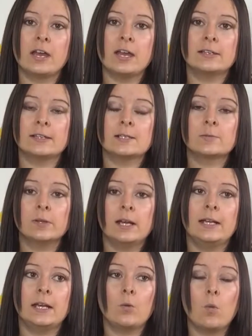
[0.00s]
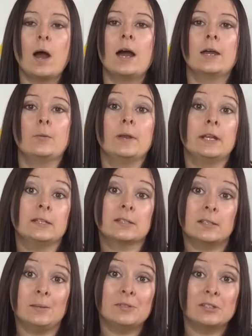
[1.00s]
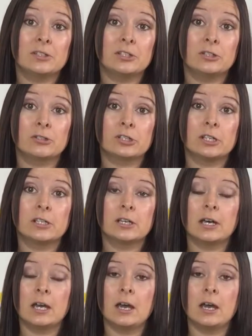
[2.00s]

is explaining why we need sleep to the children,